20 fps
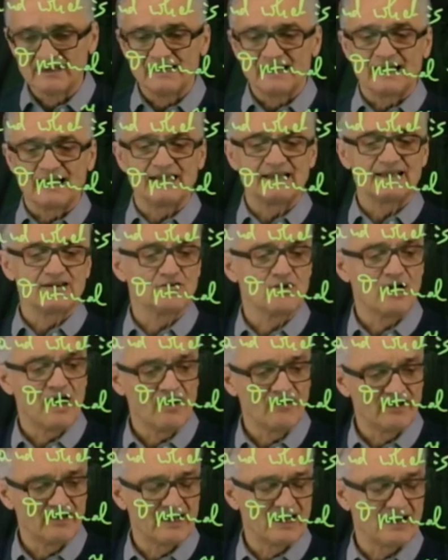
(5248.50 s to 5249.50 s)
into
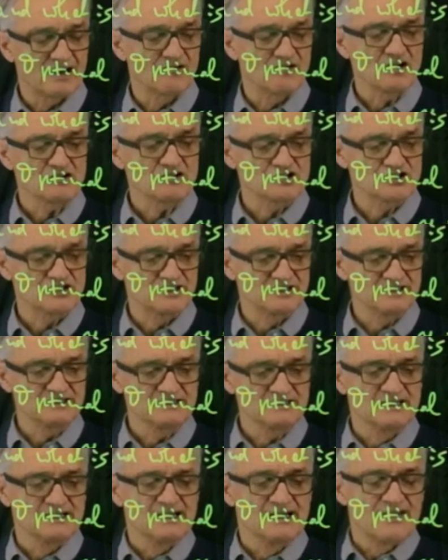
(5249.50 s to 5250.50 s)
our Lagrangian,
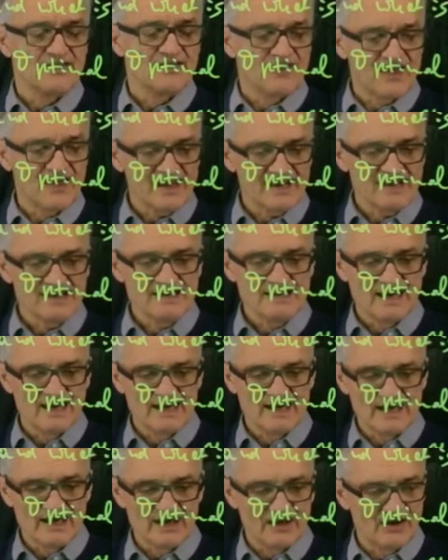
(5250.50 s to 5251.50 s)
then
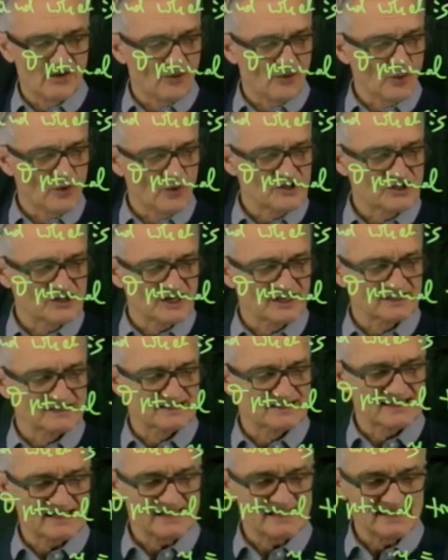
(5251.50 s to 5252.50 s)
we shall
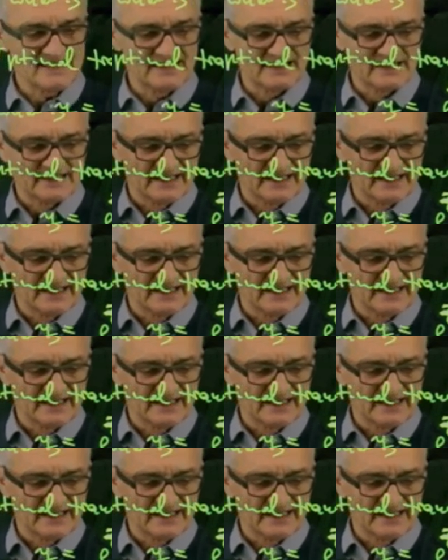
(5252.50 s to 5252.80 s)
see